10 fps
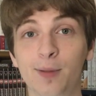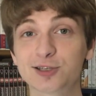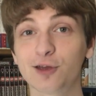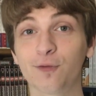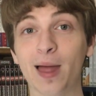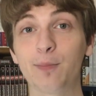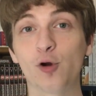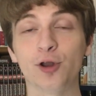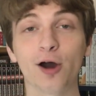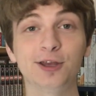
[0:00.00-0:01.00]
And basically from that
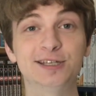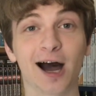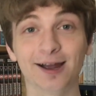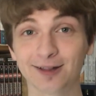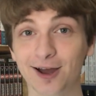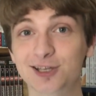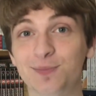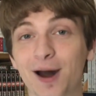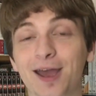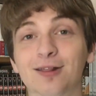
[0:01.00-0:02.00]
point on, he's
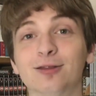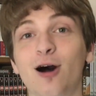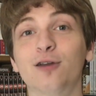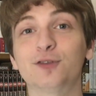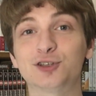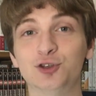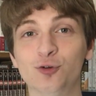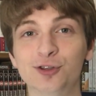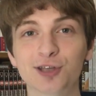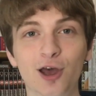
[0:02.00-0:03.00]
idolized by a lot of the
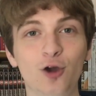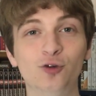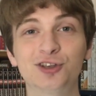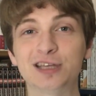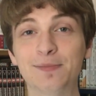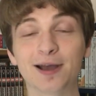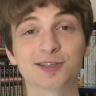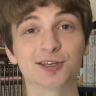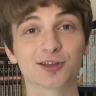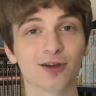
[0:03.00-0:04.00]
students who just see him
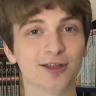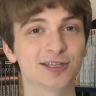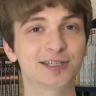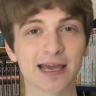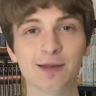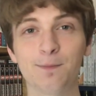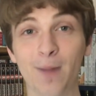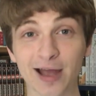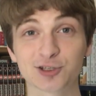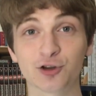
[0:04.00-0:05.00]
as this insane
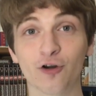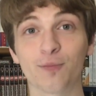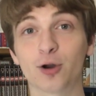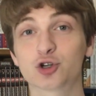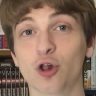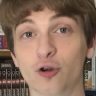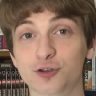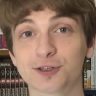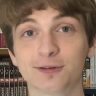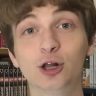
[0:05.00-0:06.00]
master of martial
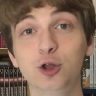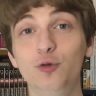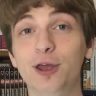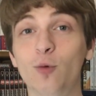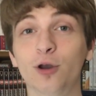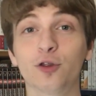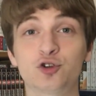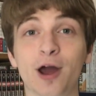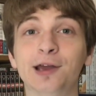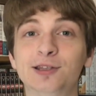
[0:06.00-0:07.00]
arts, including one of the
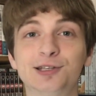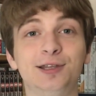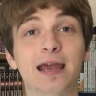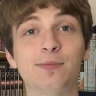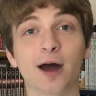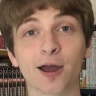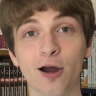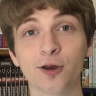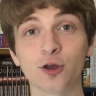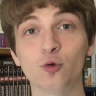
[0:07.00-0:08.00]
dragons named
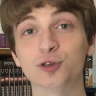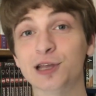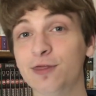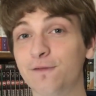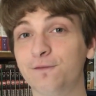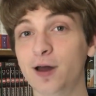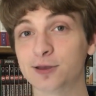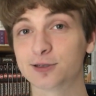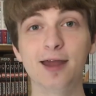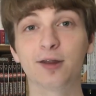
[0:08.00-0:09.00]
Ayane, who was in the
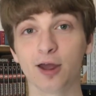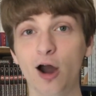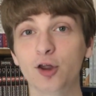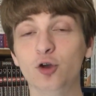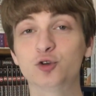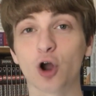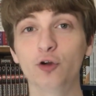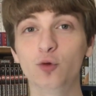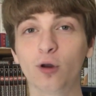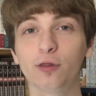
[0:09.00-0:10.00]
fight. And Ayane, who's
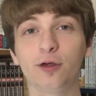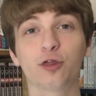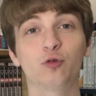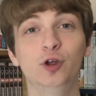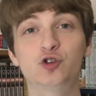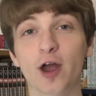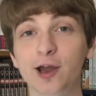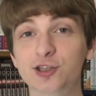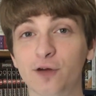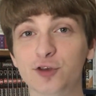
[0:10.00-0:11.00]
already one of the 3
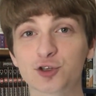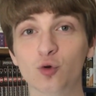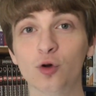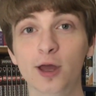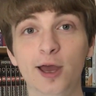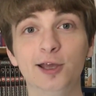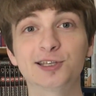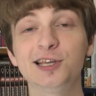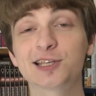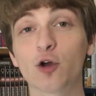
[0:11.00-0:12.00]
dragons of the school,
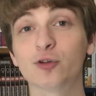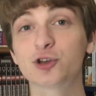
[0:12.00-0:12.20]
seeks out